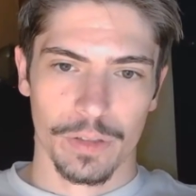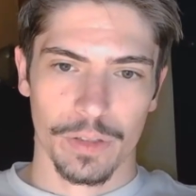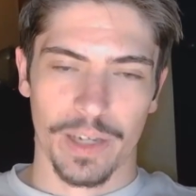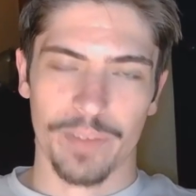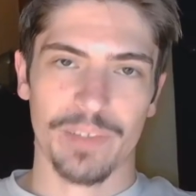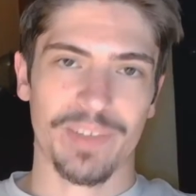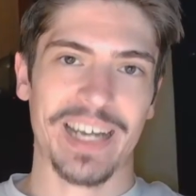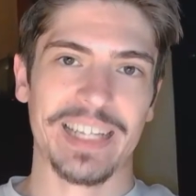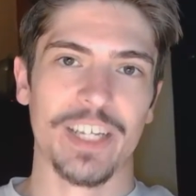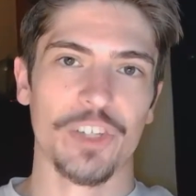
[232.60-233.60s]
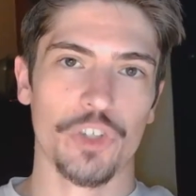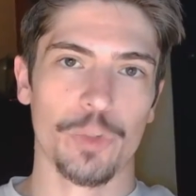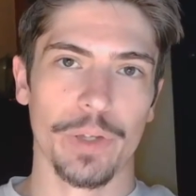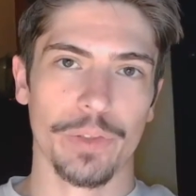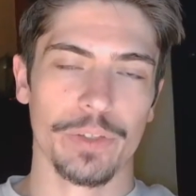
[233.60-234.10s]
I've never had an issue
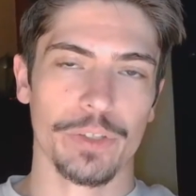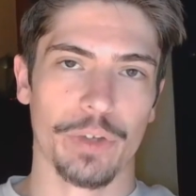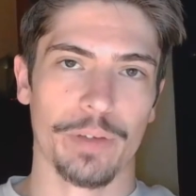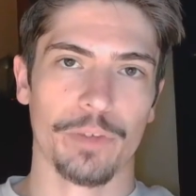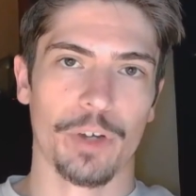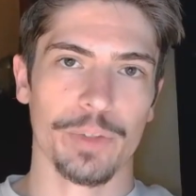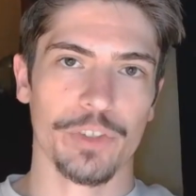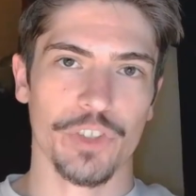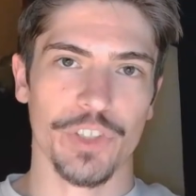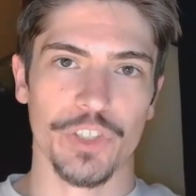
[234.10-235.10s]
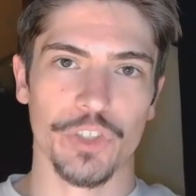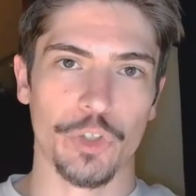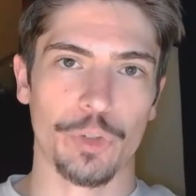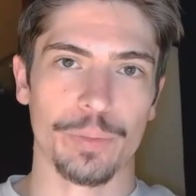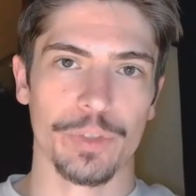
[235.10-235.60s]
with it, so I've always just
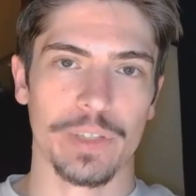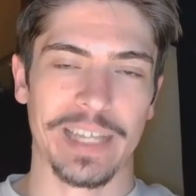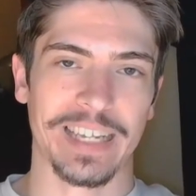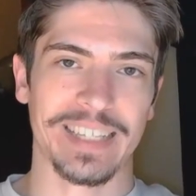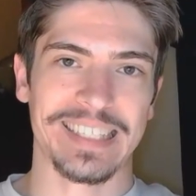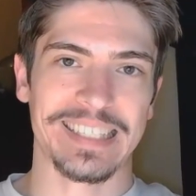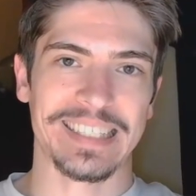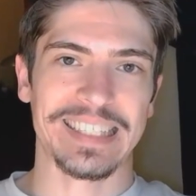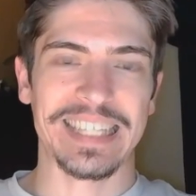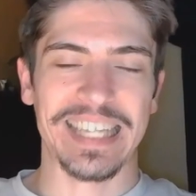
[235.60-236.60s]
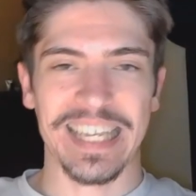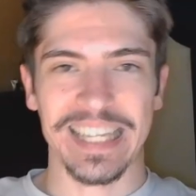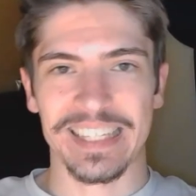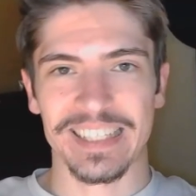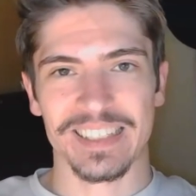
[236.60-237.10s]
assumed that it didn't
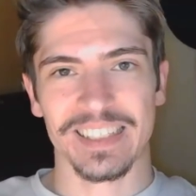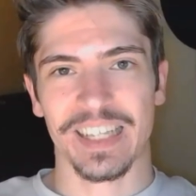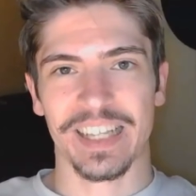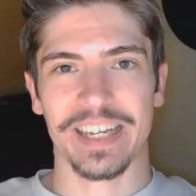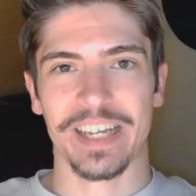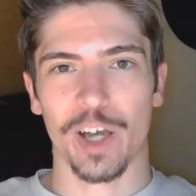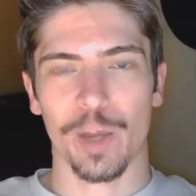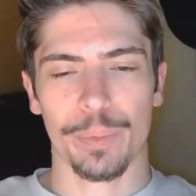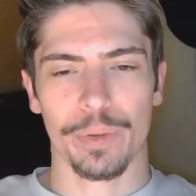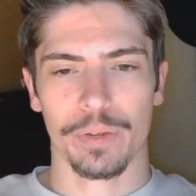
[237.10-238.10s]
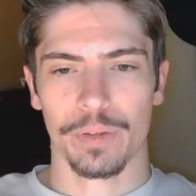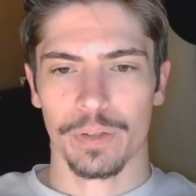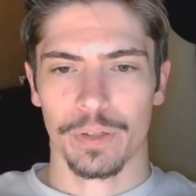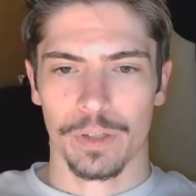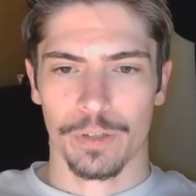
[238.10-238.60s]
need cleaning up,
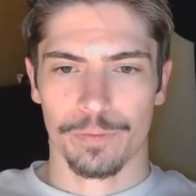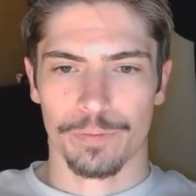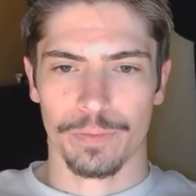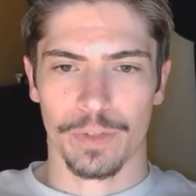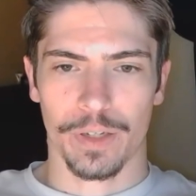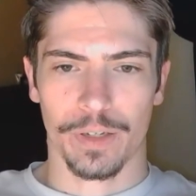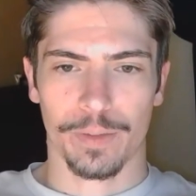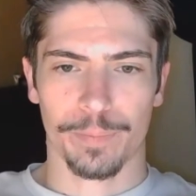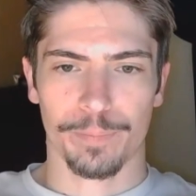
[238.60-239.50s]
that